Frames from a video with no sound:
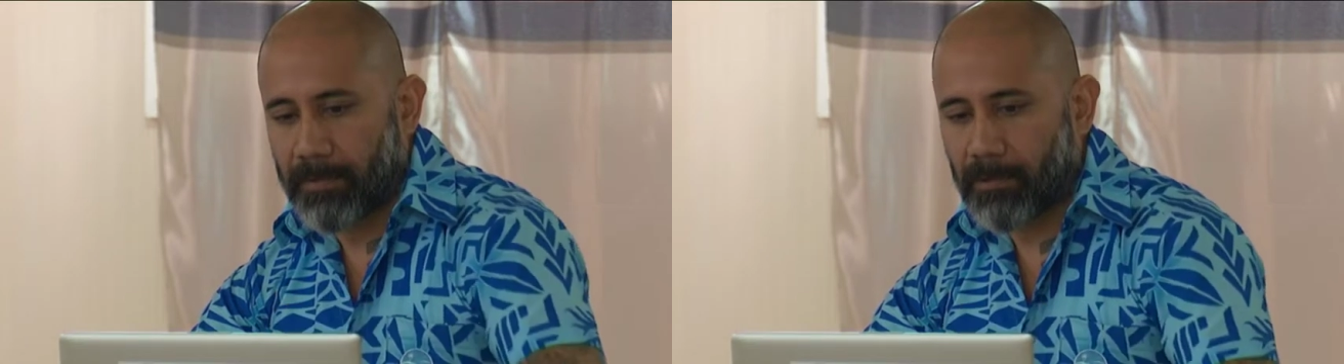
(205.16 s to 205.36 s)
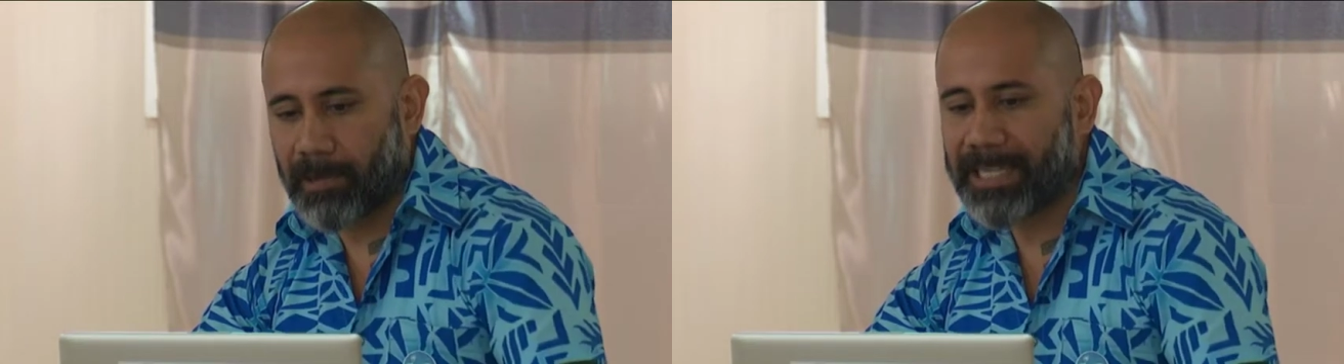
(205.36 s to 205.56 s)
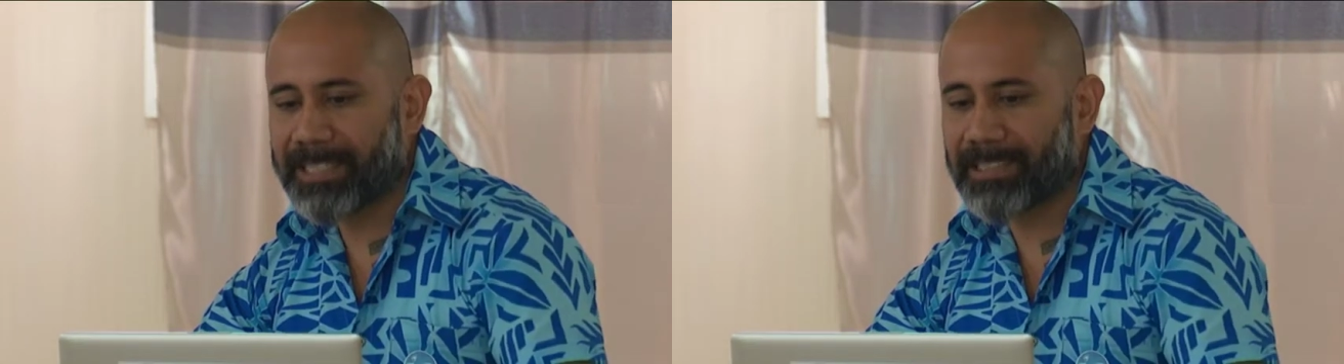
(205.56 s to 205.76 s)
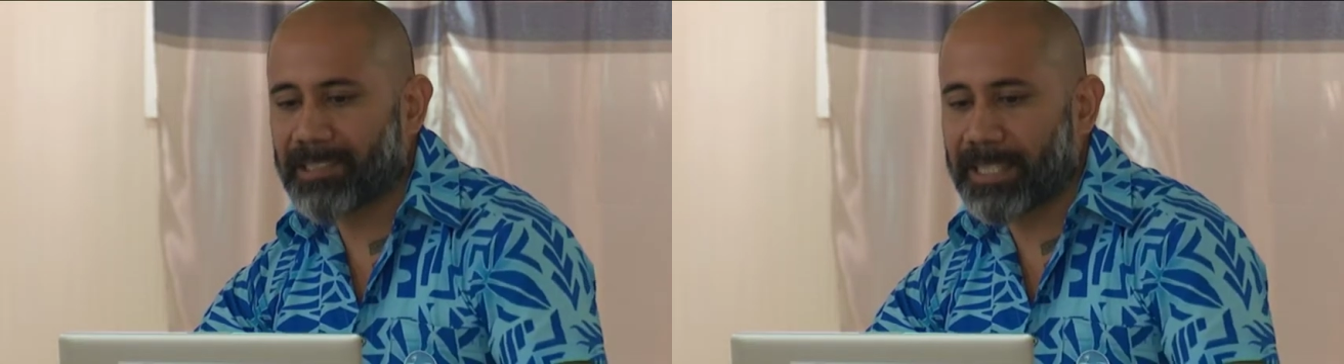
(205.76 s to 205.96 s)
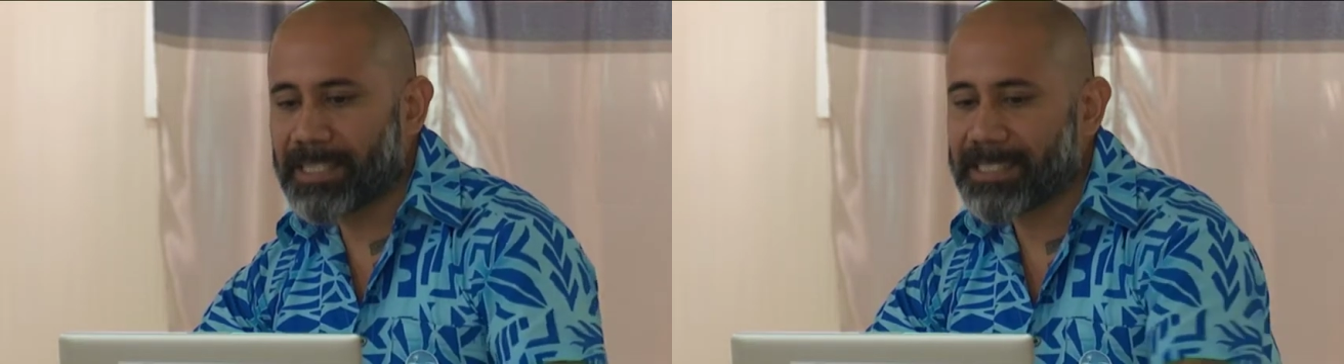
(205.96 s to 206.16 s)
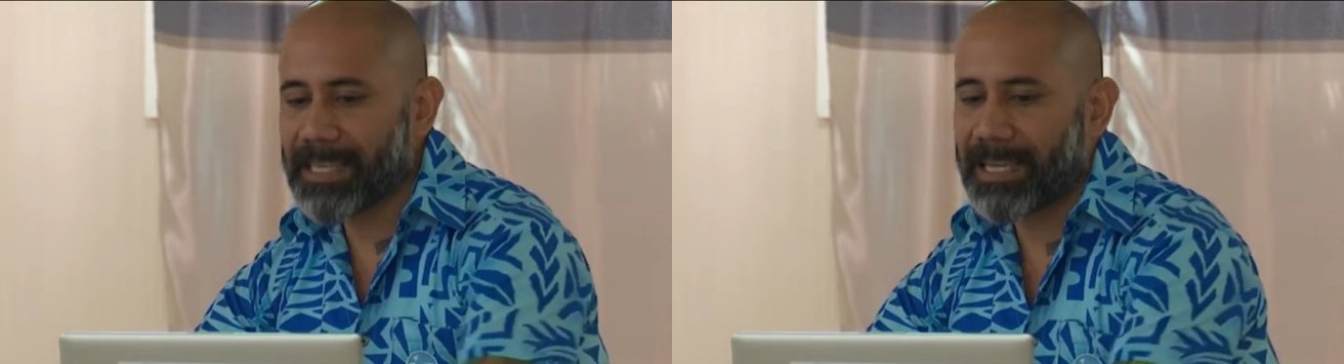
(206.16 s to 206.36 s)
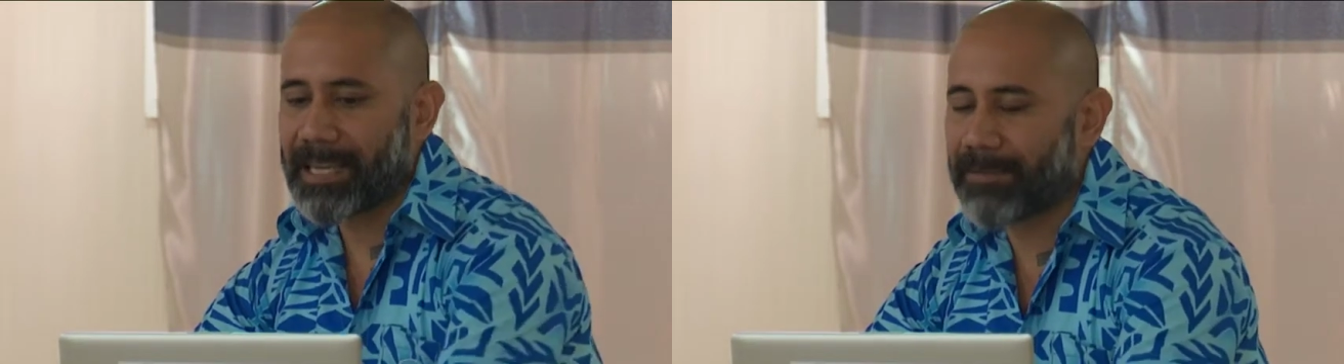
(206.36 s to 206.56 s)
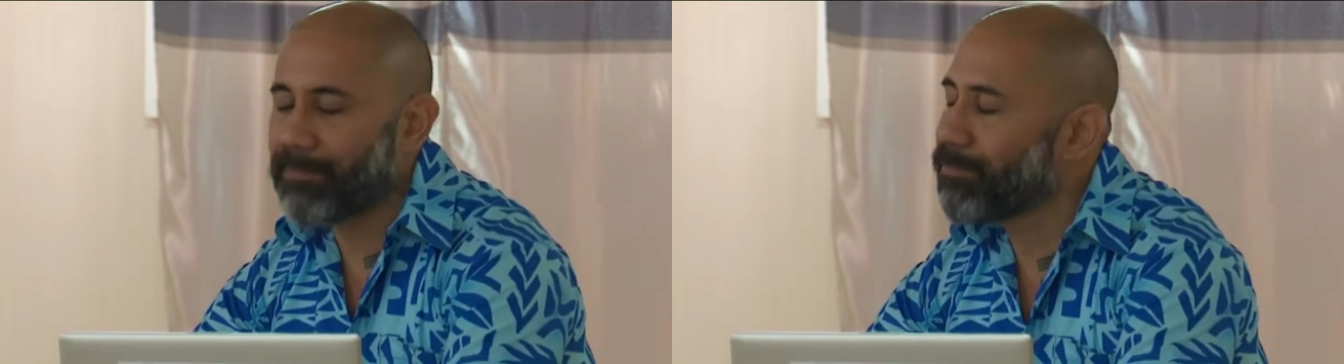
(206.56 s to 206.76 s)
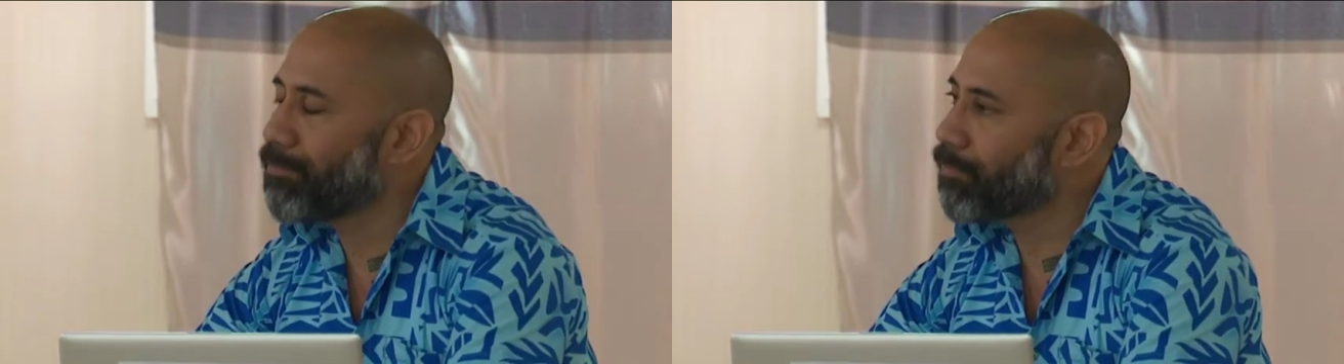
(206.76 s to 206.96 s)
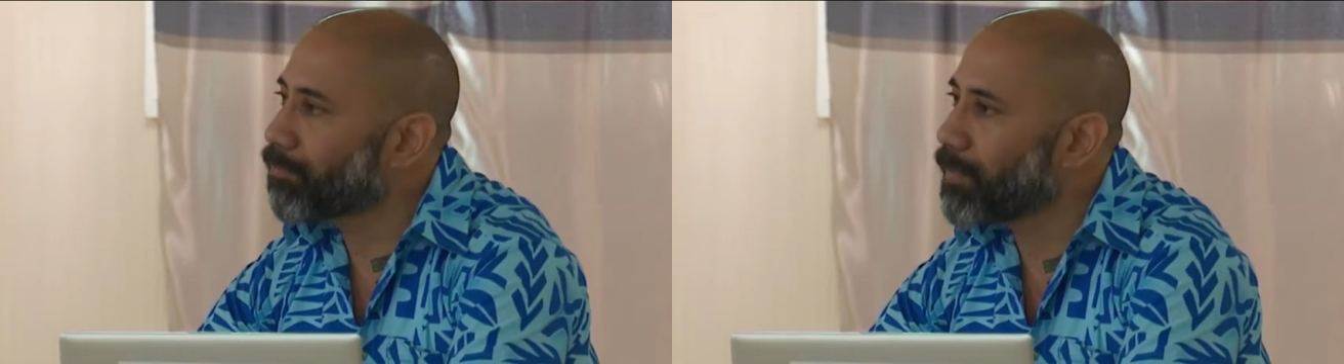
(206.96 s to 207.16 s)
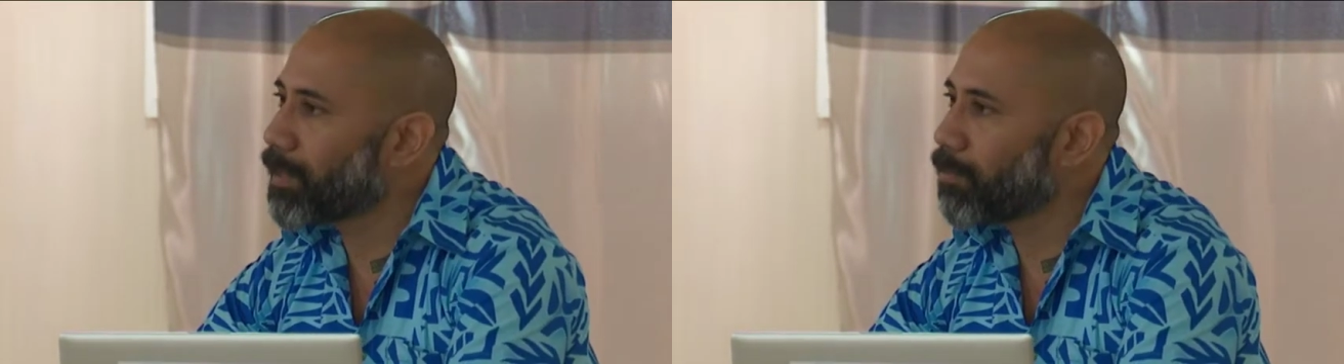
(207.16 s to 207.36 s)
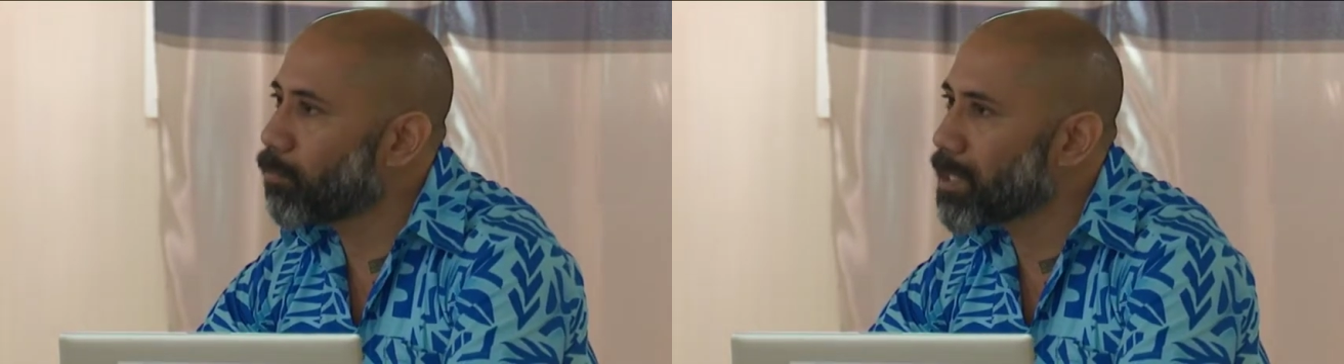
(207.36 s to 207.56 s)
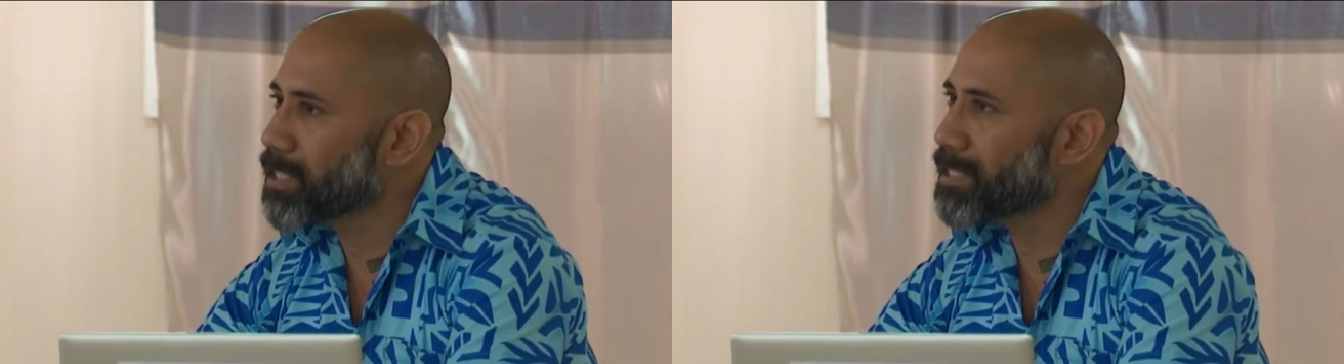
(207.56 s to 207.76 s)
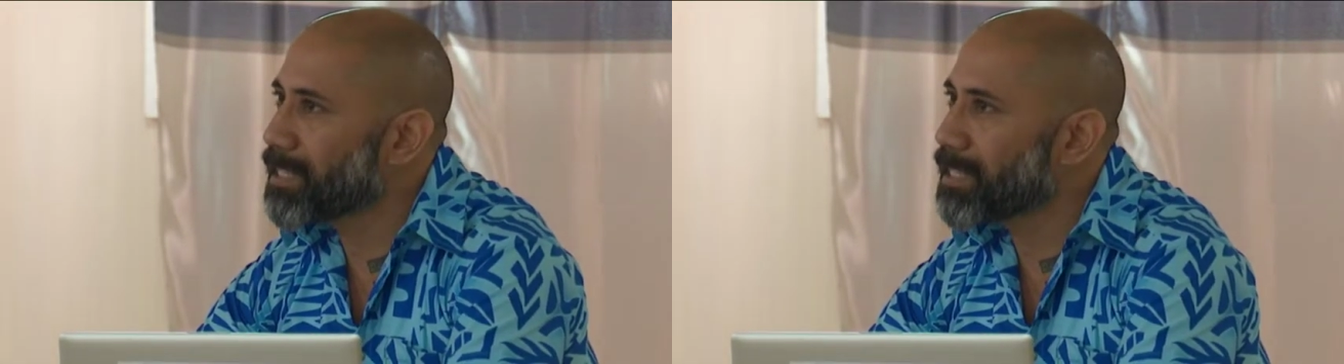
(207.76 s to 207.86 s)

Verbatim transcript: Related to this um, was